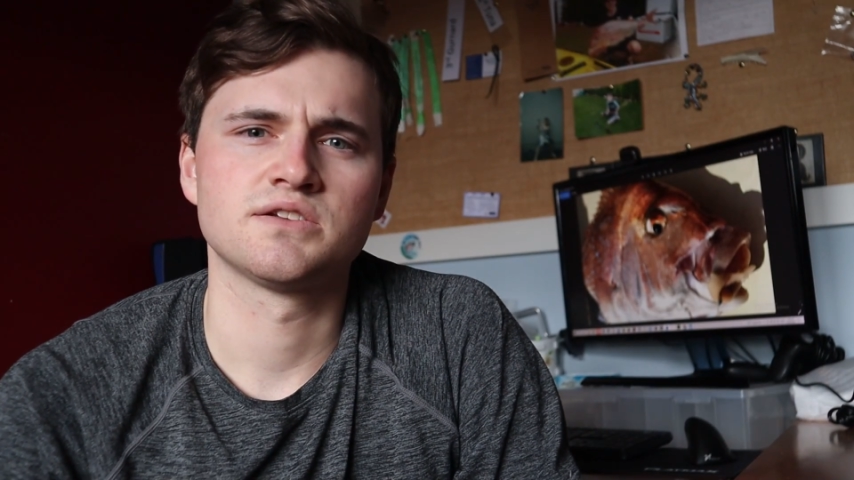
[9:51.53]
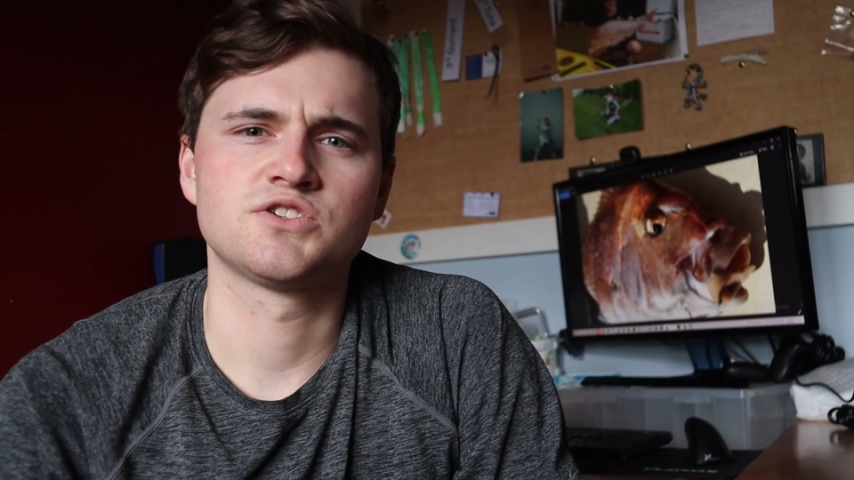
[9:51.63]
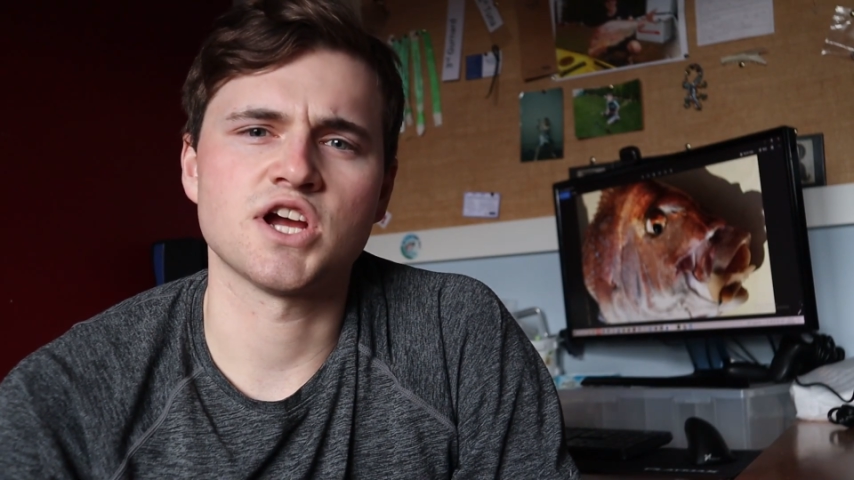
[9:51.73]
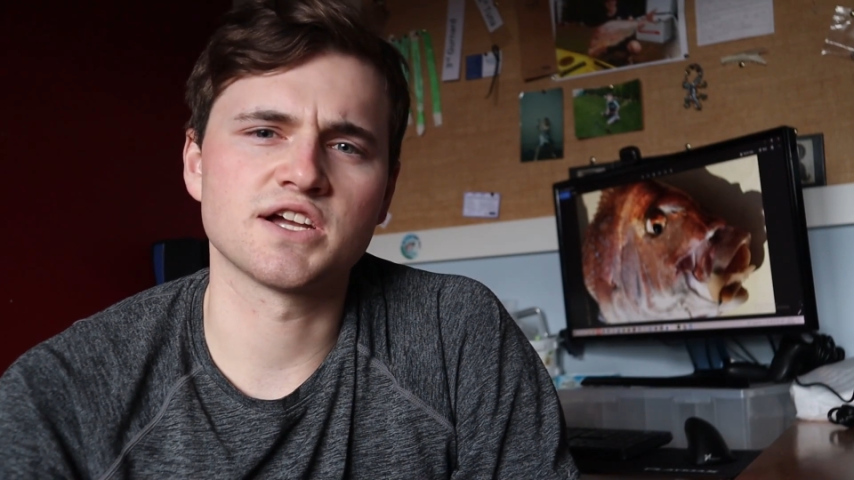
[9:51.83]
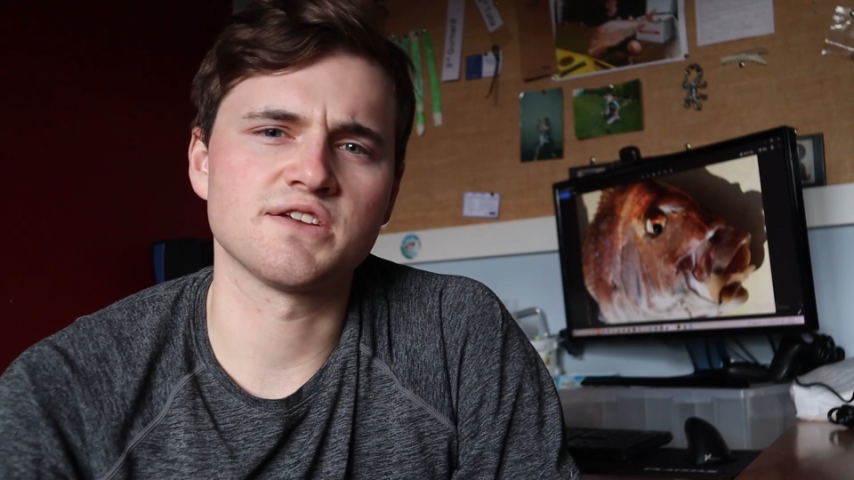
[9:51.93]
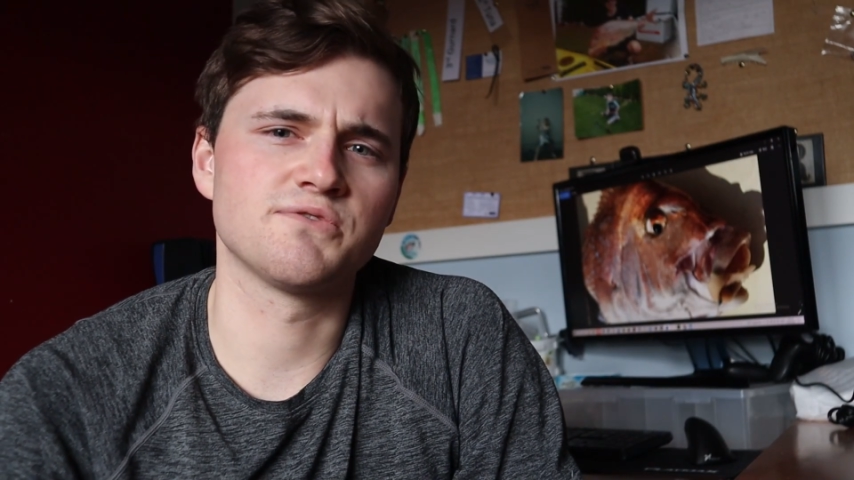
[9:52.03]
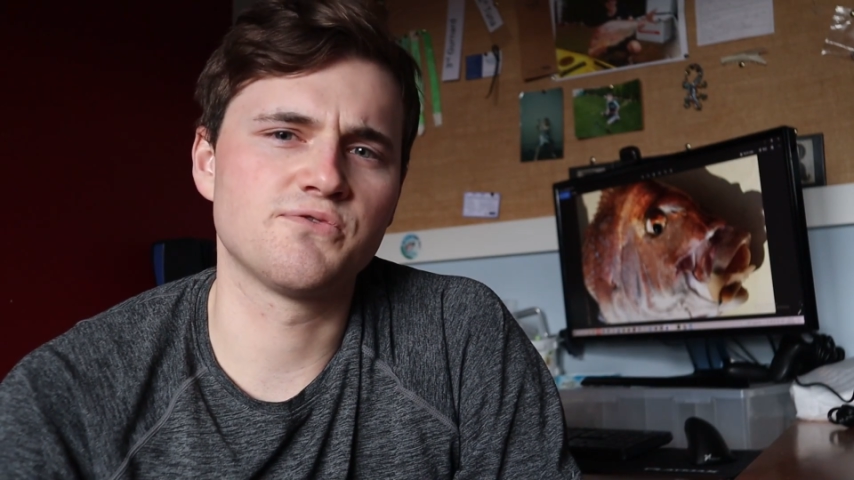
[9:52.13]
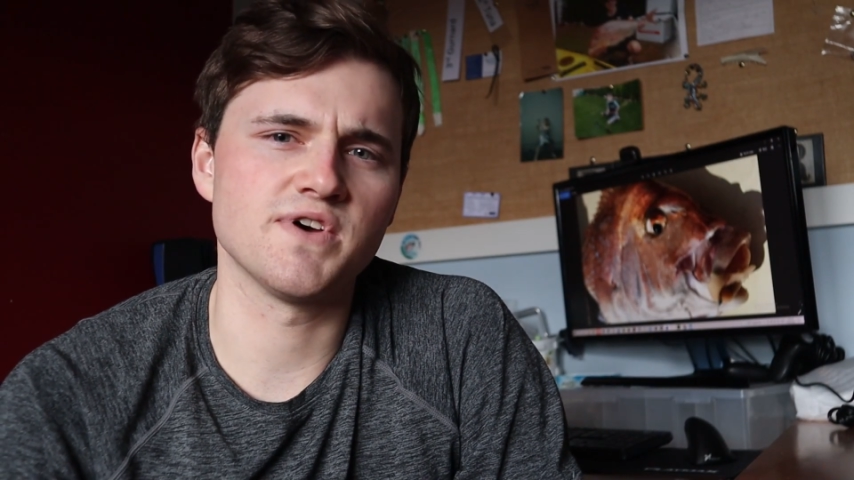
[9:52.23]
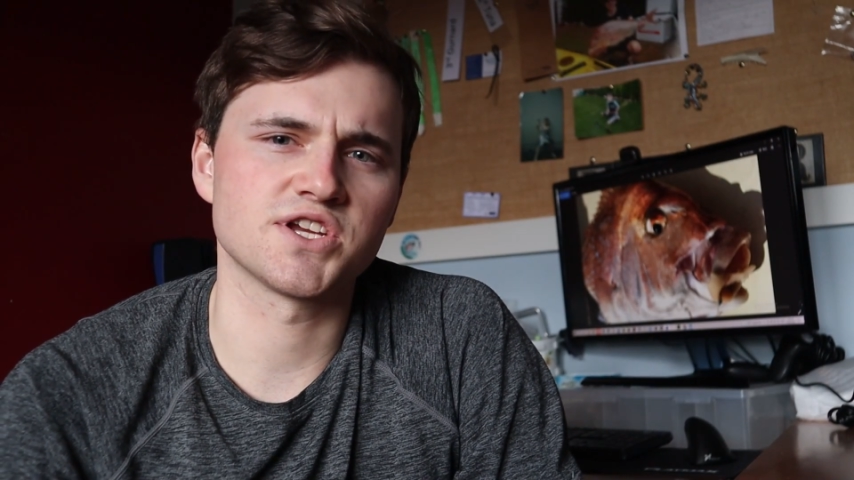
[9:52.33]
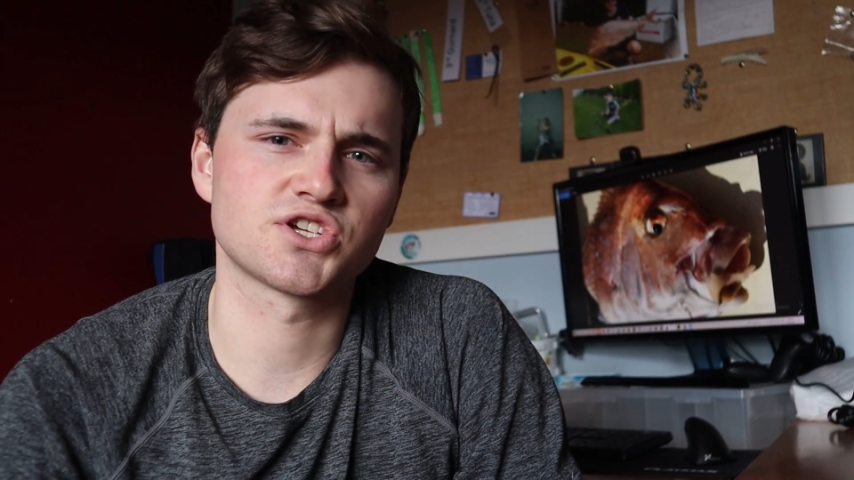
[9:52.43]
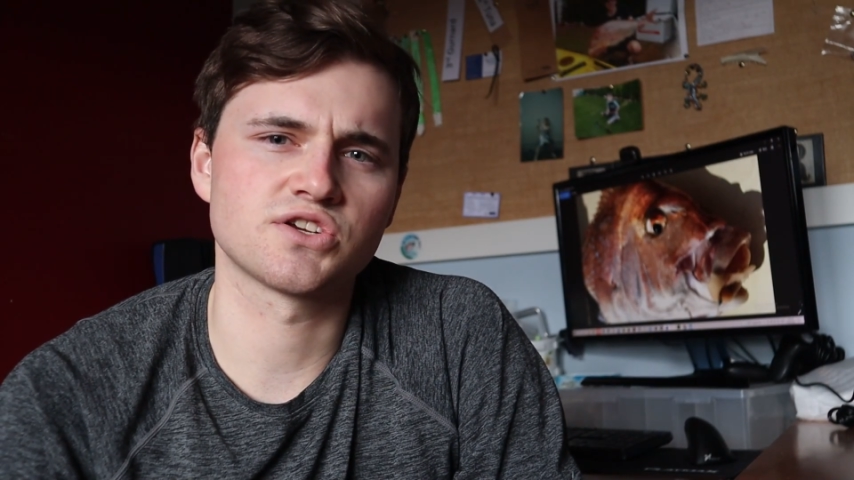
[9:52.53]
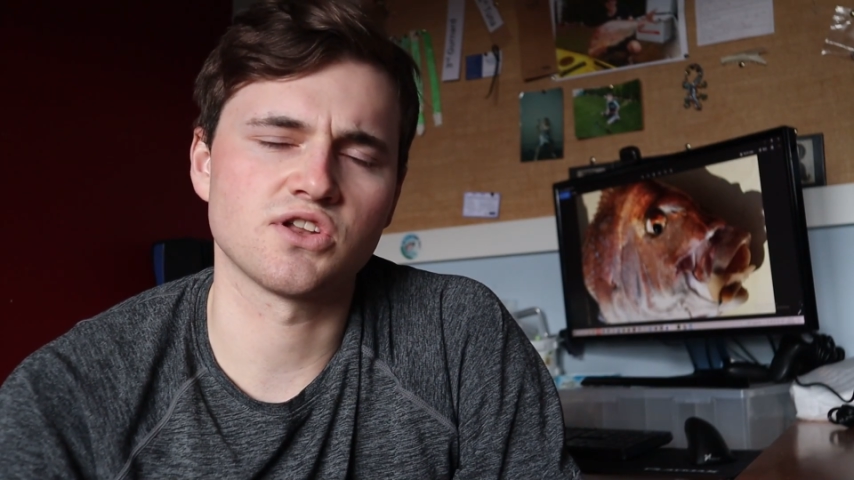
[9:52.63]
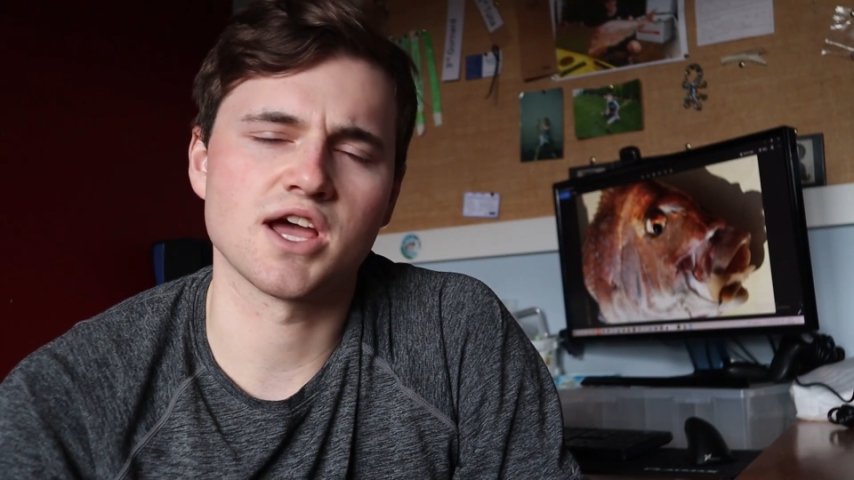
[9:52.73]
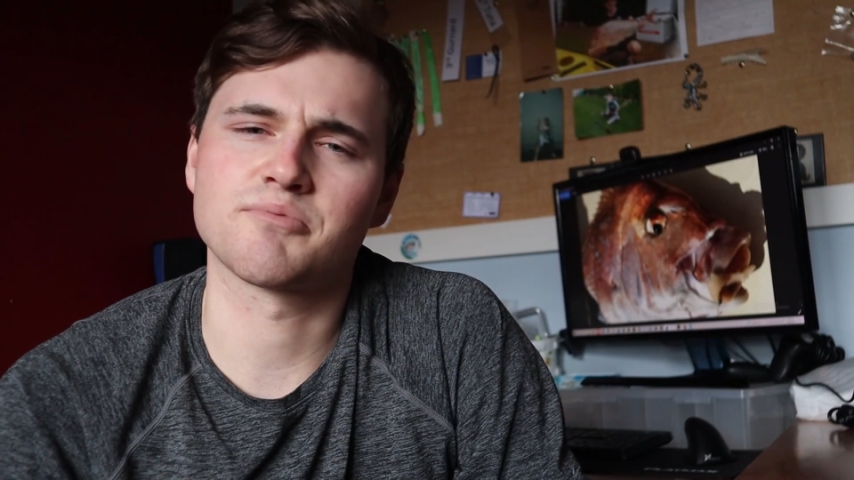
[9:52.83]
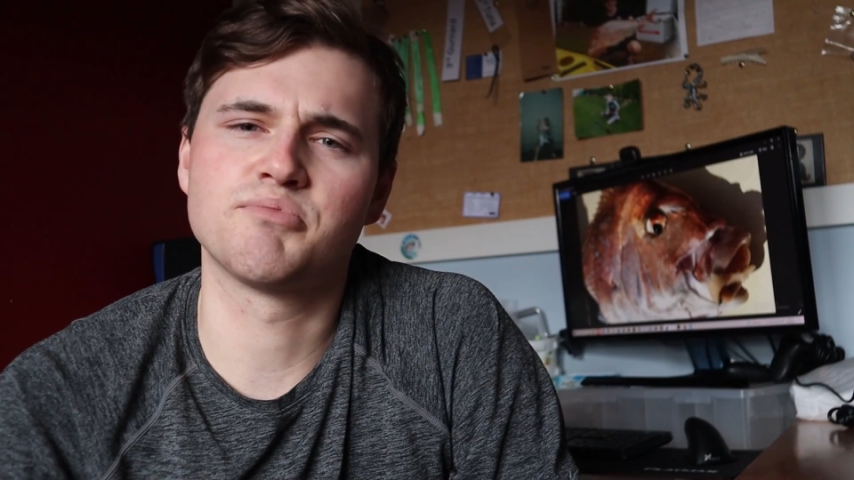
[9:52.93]
chunking fish
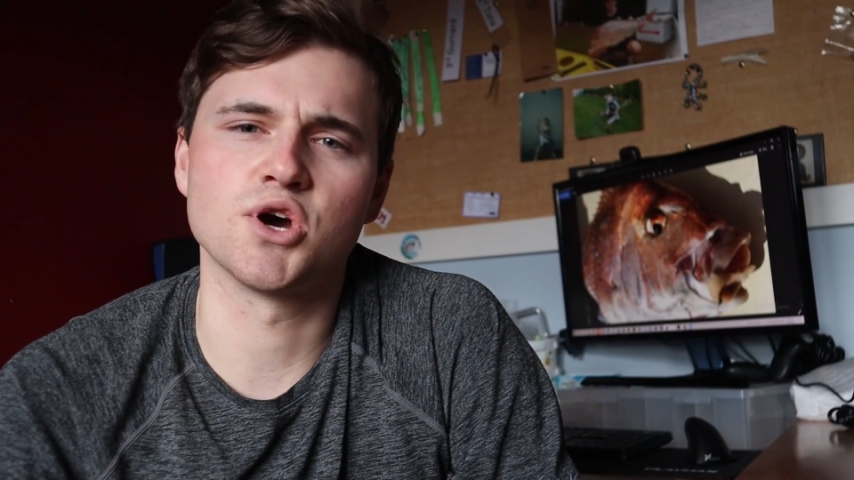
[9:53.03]
like